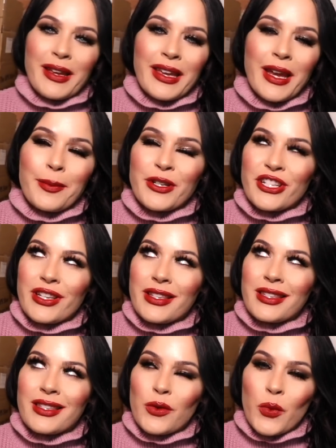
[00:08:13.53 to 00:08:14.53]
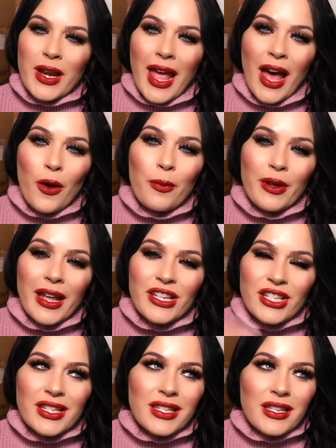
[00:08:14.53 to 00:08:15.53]
my camera just went out, but I
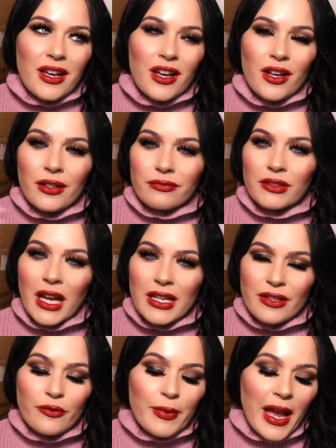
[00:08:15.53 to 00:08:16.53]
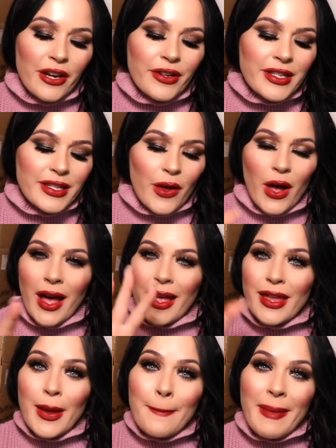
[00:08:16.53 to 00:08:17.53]
just uh, got a different battery. So
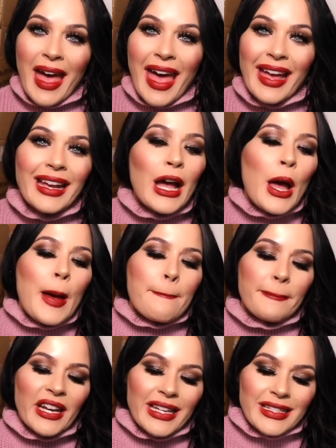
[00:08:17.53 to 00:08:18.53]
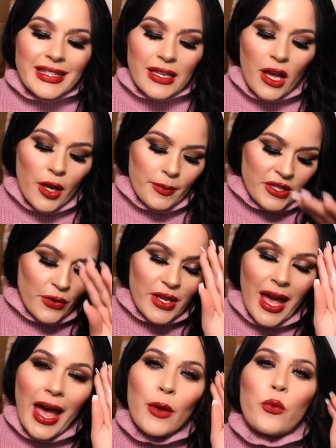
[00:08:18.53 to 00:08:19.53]
I am back. But um, so
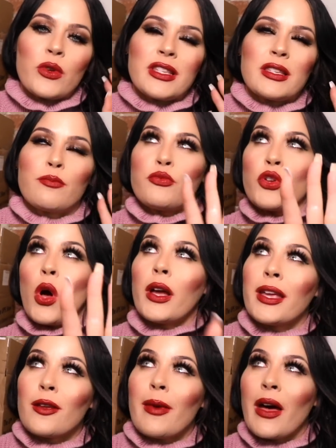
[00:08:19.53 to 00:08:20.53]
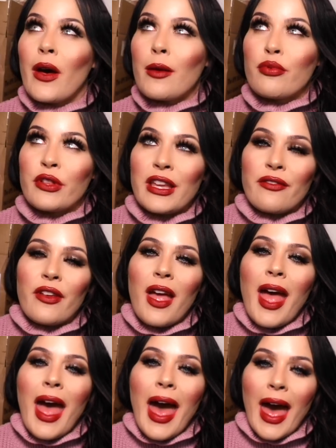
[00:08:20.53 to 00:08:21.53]
yeah, I was talking about, I believe,
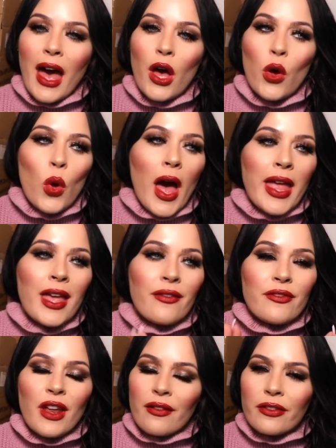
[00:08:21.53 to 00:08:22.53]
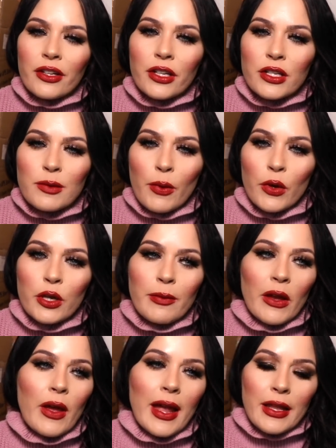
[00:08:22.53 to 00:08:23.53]
how I have never spoken
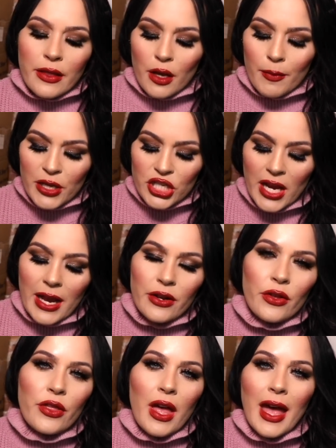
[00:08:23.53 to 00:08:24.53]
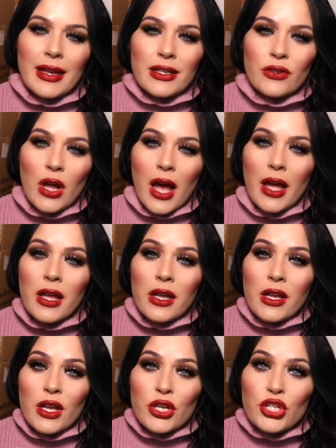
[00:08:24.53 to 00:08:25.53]
about anything on my channel that I do not
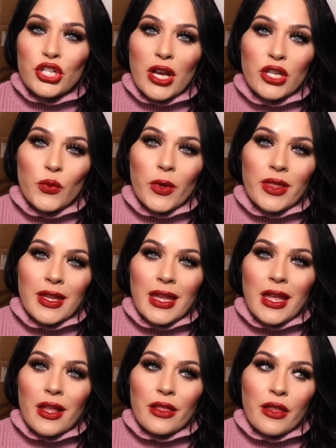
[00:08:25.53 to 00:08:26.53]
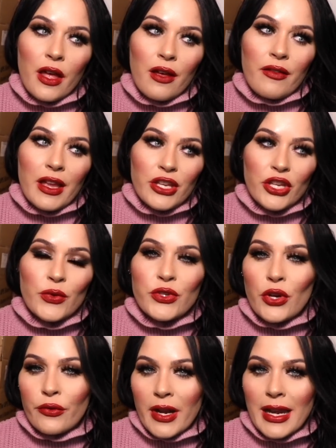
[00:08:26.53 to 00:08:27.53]
genuinely love and use
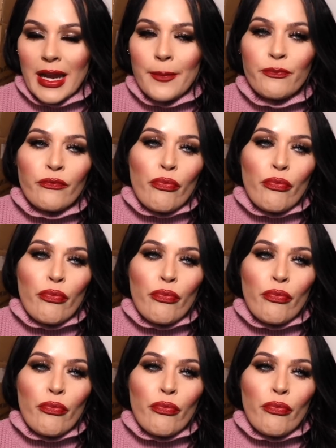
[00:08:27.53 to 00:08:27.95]
already.